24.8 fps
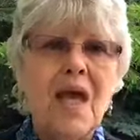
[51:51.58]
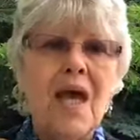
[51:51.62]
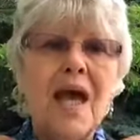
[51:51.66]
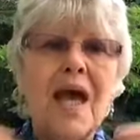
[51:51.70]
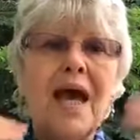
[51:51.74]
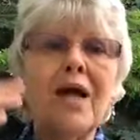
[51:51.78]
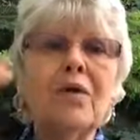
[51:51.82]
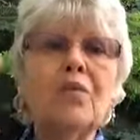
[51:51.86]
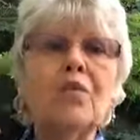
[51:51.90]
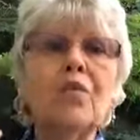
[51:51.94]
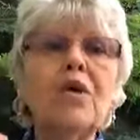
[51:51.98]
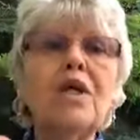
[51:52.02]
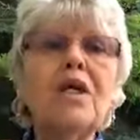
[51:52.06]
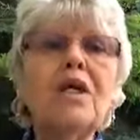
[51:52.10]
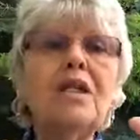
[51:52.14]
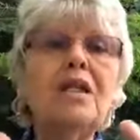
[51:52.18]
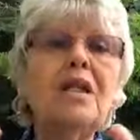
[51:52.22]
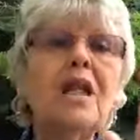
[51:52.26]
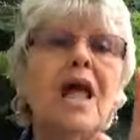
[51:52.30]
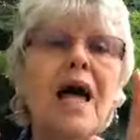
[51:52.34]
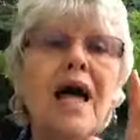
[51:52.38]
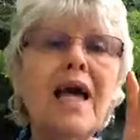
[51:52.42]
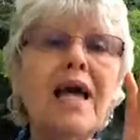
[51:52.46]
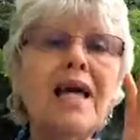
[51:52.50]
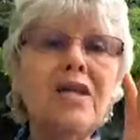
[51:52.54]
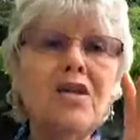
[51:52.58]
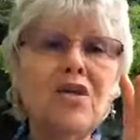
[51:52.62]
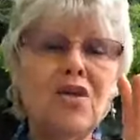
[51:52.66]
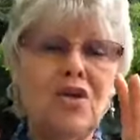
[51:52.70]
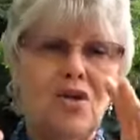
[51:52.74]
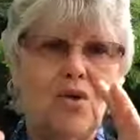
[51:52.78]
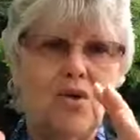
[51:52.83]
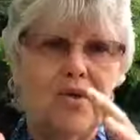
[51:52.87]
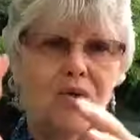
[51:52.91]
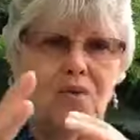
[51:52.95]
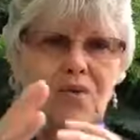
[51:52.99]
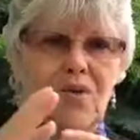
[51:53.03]
and realign
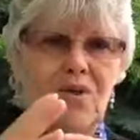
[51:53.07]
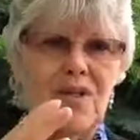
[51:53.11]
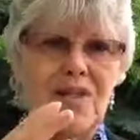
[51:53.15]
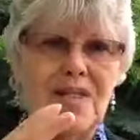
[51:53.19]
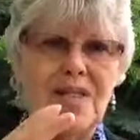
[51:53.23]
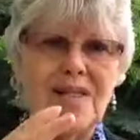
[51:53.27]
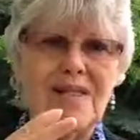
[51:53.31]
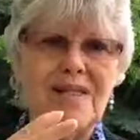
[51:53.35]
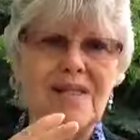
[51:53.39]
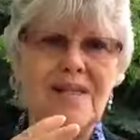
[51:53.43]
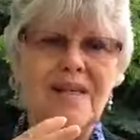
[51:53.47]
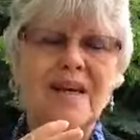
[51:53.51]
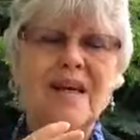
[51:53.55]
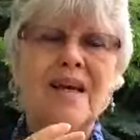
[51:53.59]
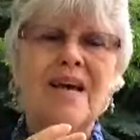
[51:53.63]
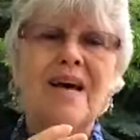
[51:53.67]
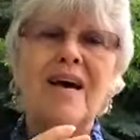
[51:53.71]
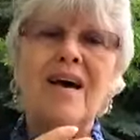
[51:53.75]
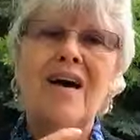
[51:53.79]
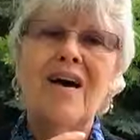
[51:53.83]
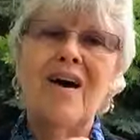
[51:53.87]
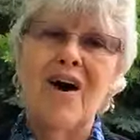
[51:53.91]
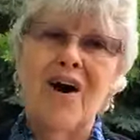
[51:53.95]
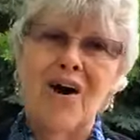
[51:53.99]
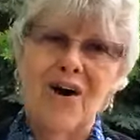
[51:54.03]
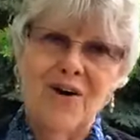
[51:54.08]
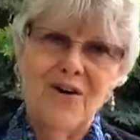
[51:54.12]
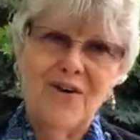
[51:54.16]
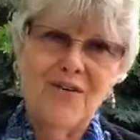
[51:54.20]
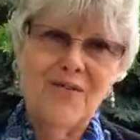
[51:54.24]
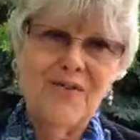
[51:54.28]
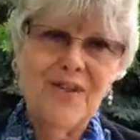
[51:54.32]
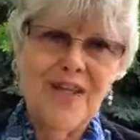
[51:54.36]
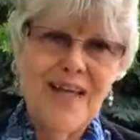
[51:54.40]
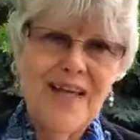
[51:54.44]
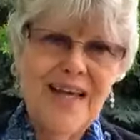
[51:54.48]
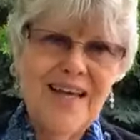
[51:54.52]
you to this heart
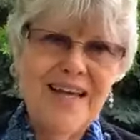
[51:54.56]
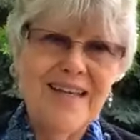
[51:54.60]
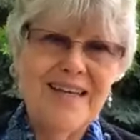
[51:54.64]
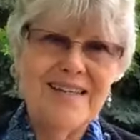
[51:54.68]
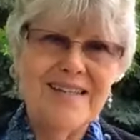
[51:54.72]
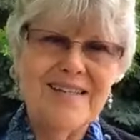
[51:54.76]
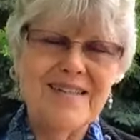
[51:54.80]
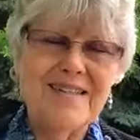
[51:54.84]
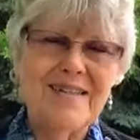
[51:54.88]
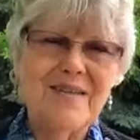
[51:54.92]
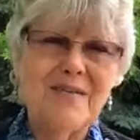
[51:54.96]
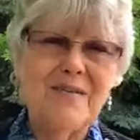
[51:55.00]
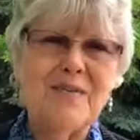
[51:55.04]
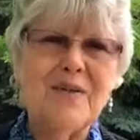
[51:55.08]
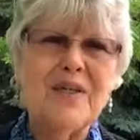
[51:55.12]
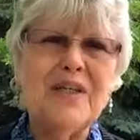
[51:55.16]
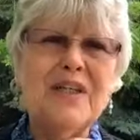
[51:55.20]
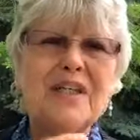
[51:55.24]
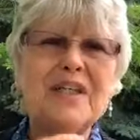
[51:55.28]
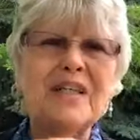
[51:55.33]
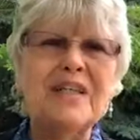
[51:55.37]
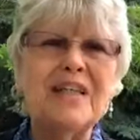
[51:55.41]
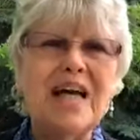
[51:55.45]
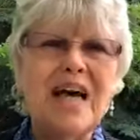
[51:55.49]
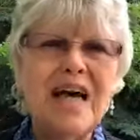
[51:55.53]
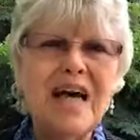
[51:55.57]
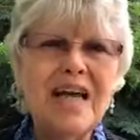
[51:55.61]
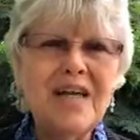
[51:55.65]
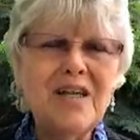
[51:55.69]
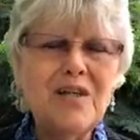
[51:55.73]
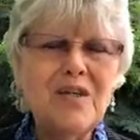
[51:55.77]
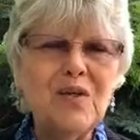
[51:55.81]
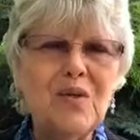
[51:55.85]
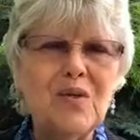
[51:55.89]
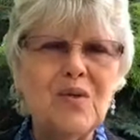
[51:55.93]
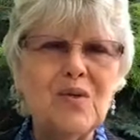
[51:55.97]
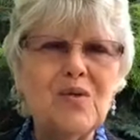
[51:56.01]
of light,
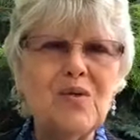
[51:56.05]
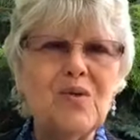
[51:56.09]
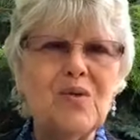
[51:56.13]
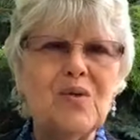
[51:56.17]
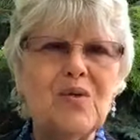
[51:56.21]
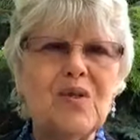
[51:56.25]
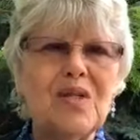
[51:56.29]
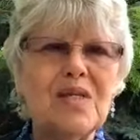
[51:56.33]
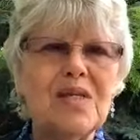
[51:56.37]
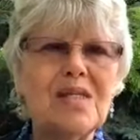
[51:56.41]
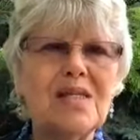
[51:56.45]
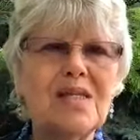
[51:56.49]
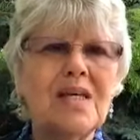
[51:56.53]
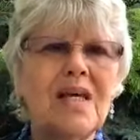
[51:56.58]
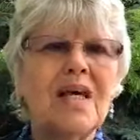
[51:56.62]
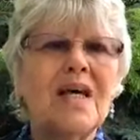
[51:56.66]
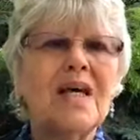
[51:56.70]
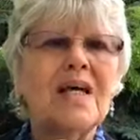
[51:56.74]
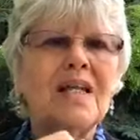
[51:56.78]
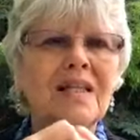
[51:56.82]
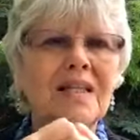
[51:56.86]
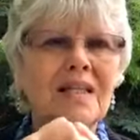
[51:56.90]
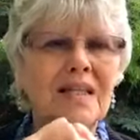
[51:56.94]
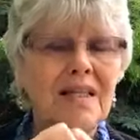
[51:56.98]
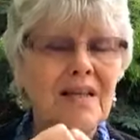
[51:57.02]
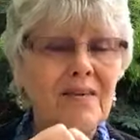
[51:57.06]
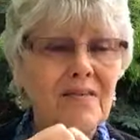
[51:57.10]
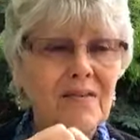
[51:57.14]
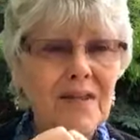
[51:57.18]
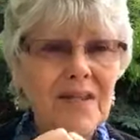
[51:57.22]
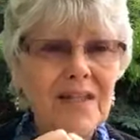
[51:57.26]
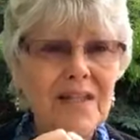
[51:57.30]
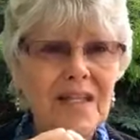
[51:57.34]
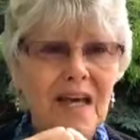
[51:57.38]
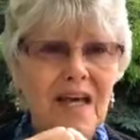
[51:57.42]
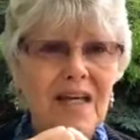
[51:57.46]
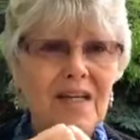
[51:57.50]
realign you to this
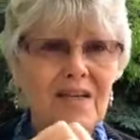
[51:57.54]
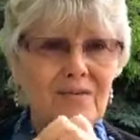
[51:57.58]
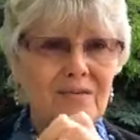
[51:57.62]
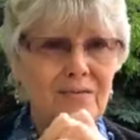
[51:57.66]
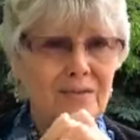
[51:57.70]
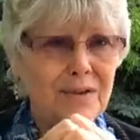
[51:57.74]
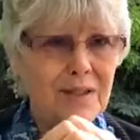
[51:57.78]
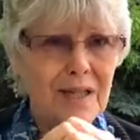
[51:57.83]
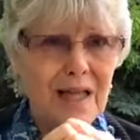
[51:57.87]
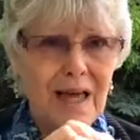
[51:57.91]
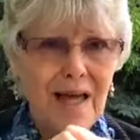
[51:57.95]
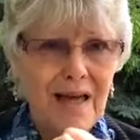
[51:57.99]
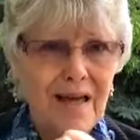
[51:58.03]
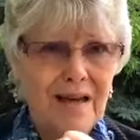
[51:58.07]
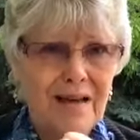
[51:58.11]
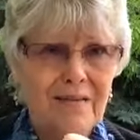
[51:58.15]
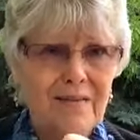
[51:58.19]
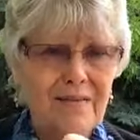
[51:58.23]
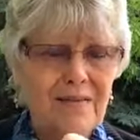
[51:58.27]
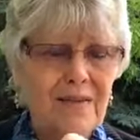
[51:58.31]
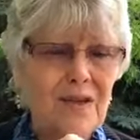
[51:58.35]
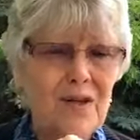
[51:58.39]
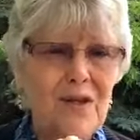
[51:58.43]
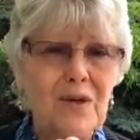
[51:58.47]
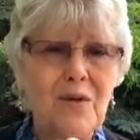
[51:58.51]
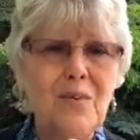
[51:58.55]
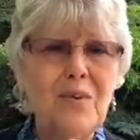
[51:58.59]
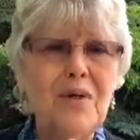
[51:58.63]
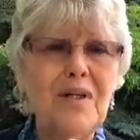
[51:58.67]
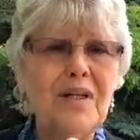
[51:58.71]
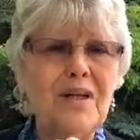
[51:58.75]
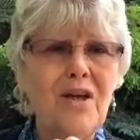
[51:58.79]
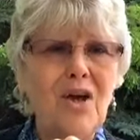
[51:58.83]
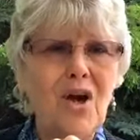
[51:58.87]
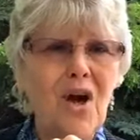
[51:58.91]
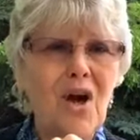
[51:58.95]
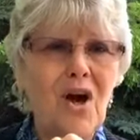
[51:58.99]
living light of love that you
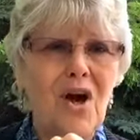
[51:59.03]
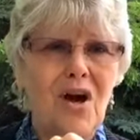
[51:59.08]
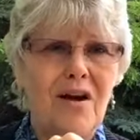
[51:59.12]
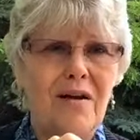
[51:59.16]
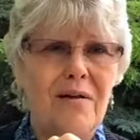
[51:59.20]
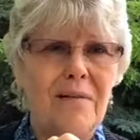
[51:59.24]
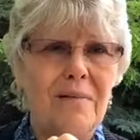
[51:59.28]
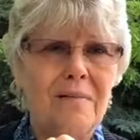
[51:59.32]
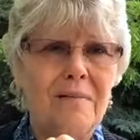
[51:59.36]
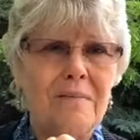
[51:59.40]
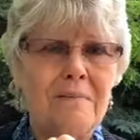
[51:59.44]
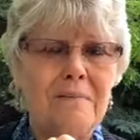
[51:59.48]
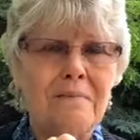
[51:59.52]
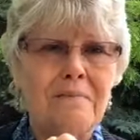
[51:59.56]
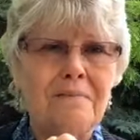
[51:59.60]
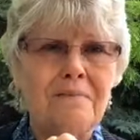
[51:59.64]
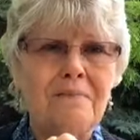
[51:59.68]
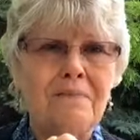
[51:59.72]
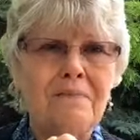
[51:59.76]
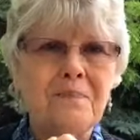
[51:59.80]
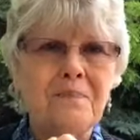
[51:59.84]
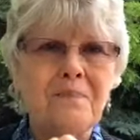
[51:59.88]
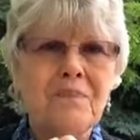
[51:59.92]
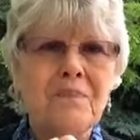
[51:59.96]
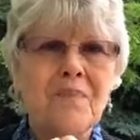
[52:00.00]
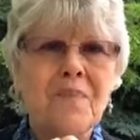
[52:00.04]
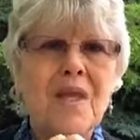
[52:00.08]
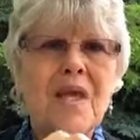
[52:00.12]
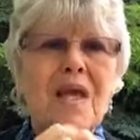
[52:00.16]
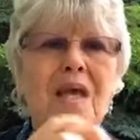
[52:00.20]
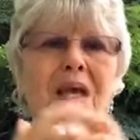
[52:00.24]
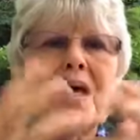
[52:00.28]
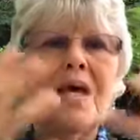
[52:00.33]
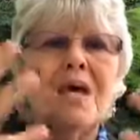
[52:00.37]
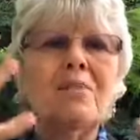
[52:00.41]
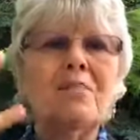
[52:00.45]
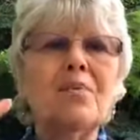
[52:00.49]
really are.
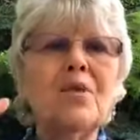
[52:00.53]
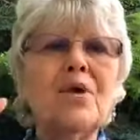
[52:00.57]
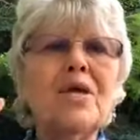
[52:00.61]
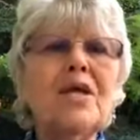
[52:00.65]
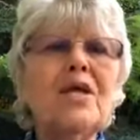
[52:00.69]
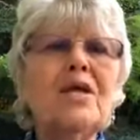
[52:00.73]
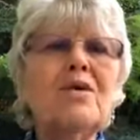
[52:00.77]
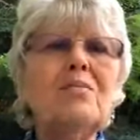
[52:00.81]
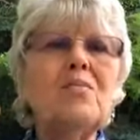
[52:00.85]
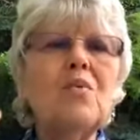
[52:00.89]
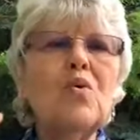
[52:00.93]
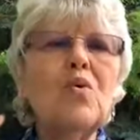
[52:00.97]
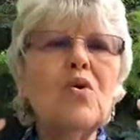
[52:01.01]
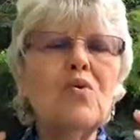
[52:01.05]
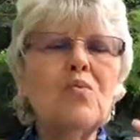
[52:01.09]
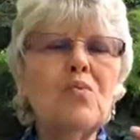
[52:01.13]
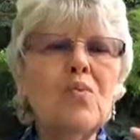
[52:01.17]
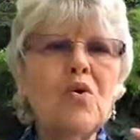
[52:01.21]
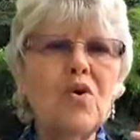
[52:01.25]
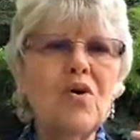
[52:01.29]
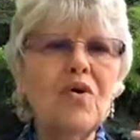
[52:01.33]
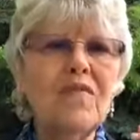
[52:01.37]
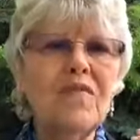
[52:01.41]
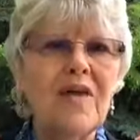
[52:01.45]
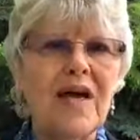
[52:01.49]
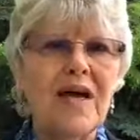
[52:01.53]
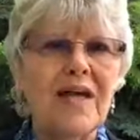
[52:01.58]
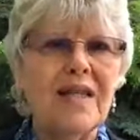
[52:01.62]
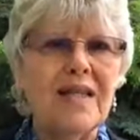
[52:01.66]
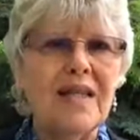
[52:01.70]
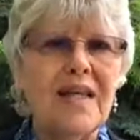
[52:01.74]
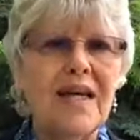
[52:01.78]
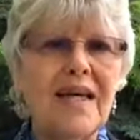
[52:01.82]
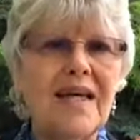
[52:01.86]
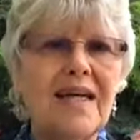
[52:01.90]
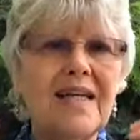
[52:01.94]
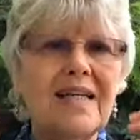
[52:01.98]
Bringing more and more of that
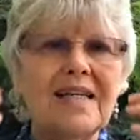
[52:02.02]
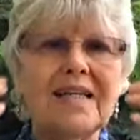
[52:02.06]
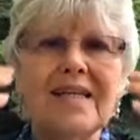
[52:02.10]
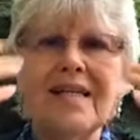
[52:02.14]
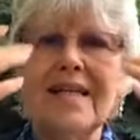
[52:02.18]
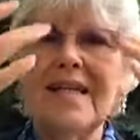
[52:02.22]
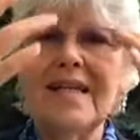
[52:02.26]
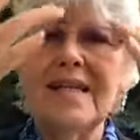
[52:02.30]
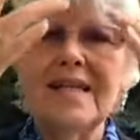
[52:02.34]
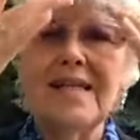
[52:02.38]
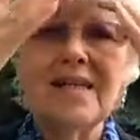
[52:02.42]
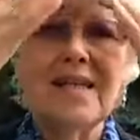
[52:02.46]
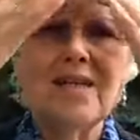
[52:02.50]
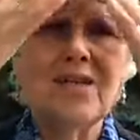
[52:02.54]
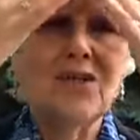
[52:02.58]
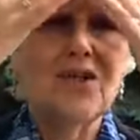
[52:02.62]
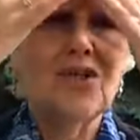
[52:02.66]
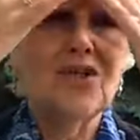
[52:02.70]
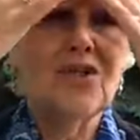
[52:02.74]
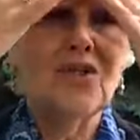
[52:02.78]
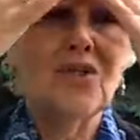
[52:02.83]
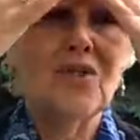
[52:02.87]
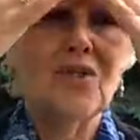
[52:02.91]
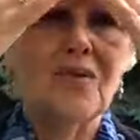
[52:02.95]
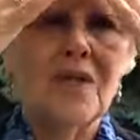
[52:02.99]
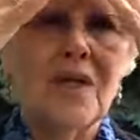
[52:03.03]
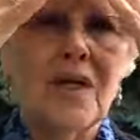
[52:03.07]
light and let it touch your,